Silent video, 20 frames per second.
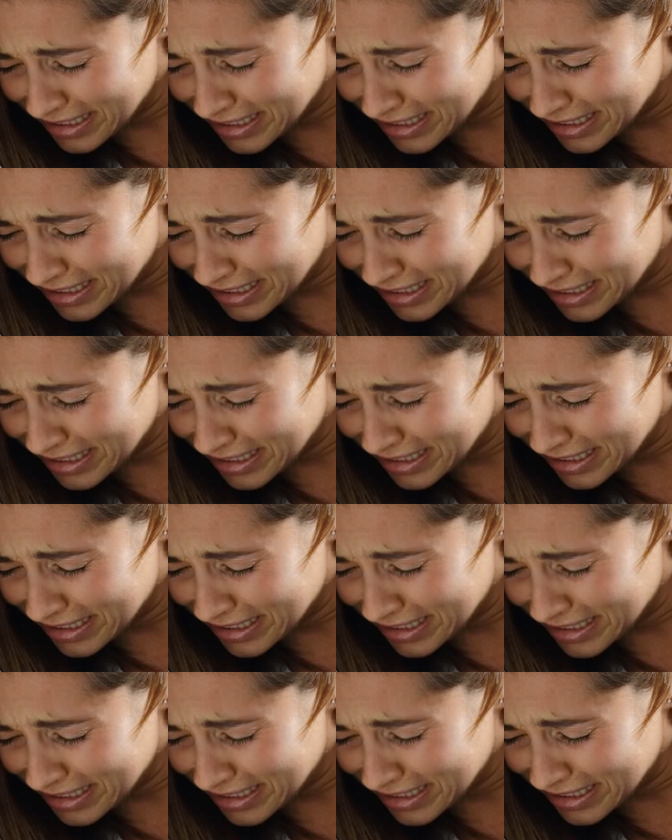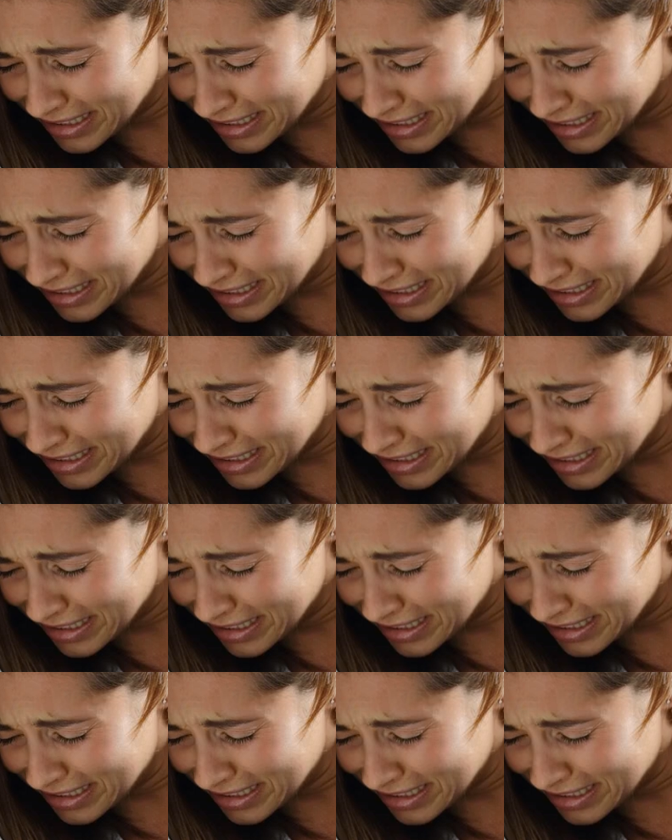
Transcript: No one is speaking in this clip.